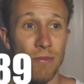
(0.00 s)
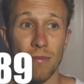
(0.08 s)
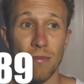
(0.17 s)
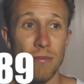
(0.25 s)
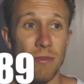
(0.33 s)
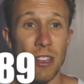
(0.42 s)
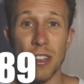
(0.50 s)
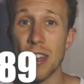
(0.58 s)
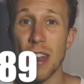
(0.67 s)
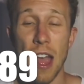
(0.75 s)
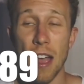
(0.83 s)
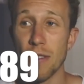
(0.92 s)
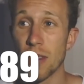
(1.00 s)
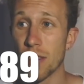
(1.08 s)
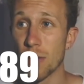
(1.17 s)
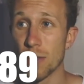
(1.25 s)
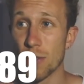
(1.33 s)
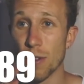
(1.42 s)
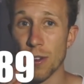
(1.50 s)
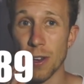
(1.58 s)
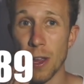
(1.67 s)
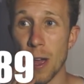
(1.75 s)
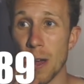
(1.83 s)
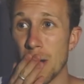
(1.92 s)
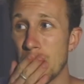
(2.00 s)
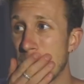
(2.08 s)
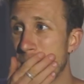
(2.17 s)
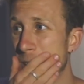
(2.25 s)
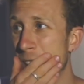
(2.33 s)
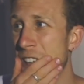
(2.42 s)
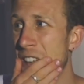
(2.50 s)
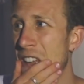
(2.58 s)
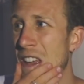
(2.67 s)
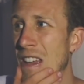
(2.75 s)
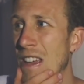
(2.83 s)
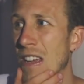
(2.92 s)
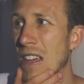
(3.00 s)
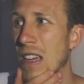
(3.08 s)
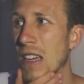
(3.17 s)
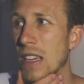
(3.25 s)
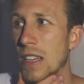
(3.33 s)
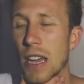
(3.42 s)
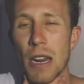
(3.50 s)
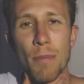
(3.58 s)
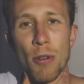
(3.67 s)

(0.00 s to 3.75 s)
All those negative thoughts were kicking in, and I was really trying to just keep